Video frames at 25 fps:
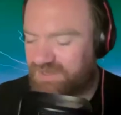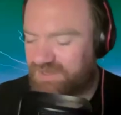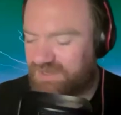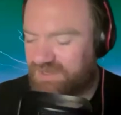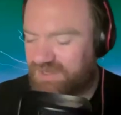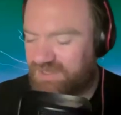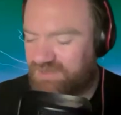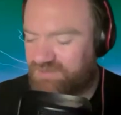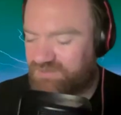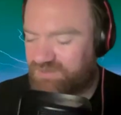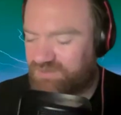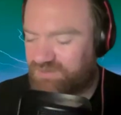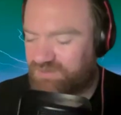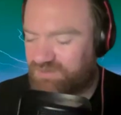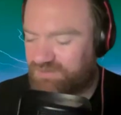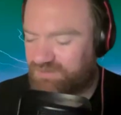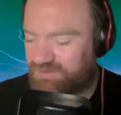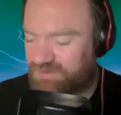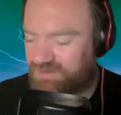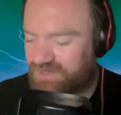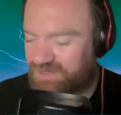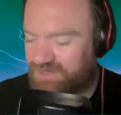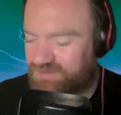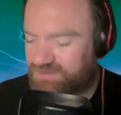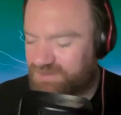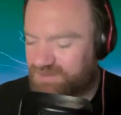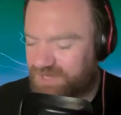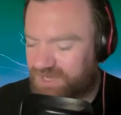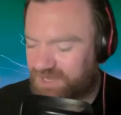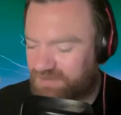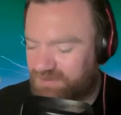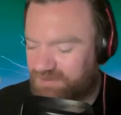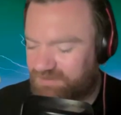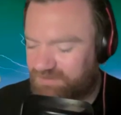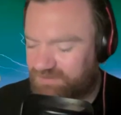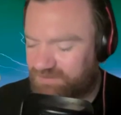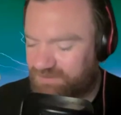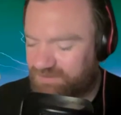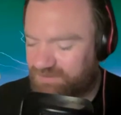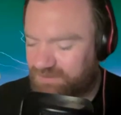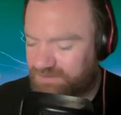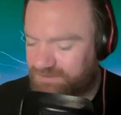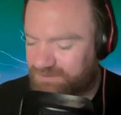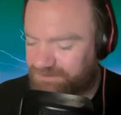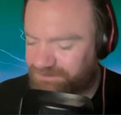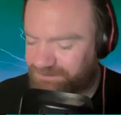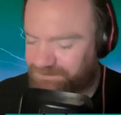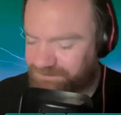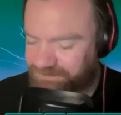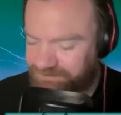and that's what we would need to be aiming for.
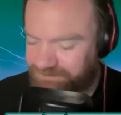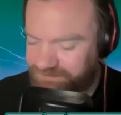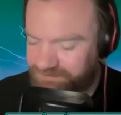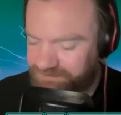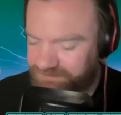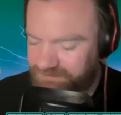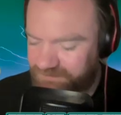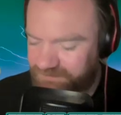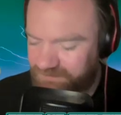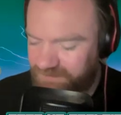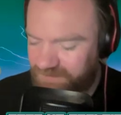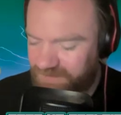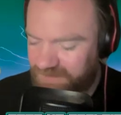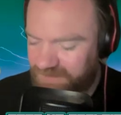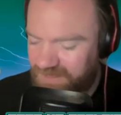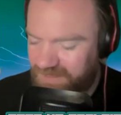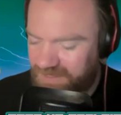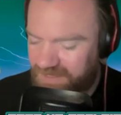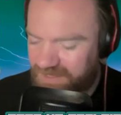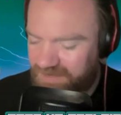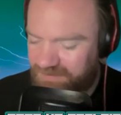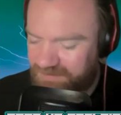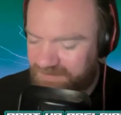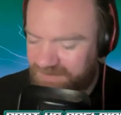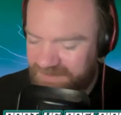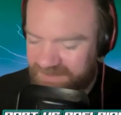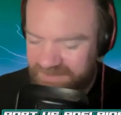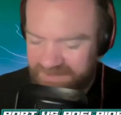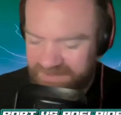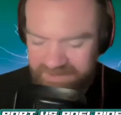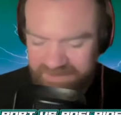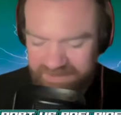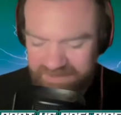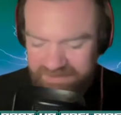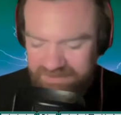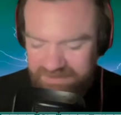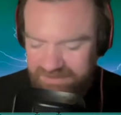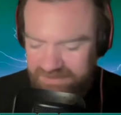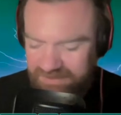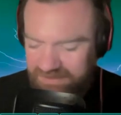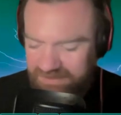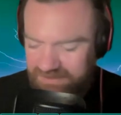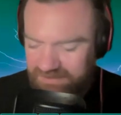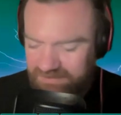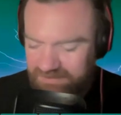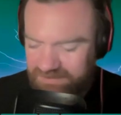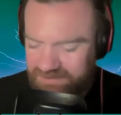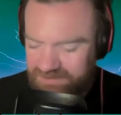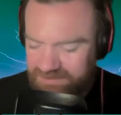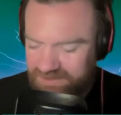Um,
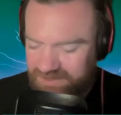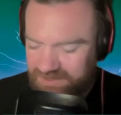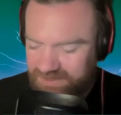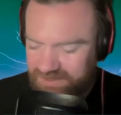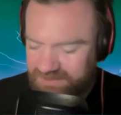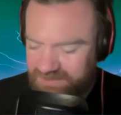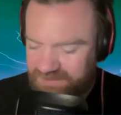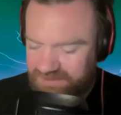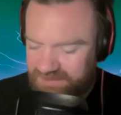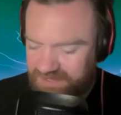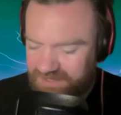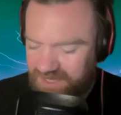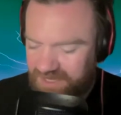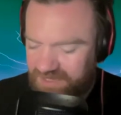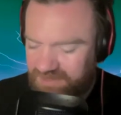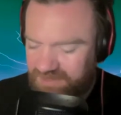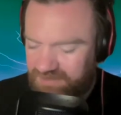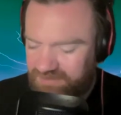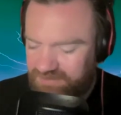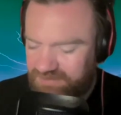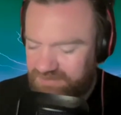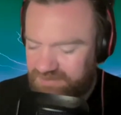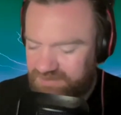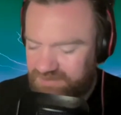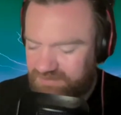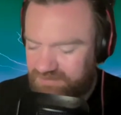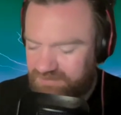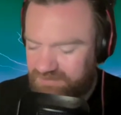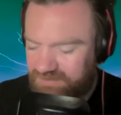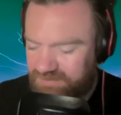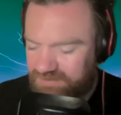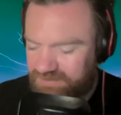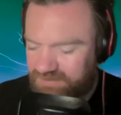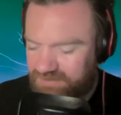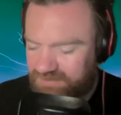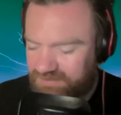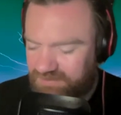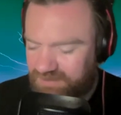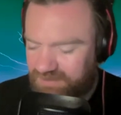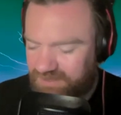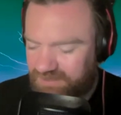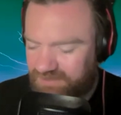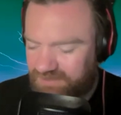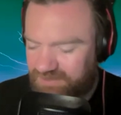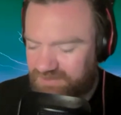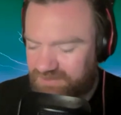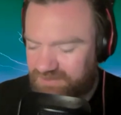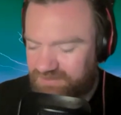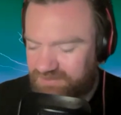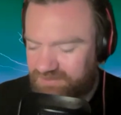but geez, how do you deal with like?
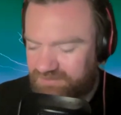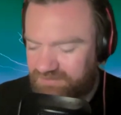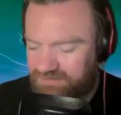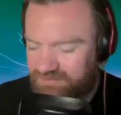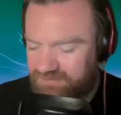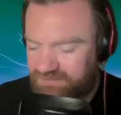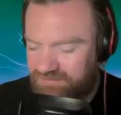Do you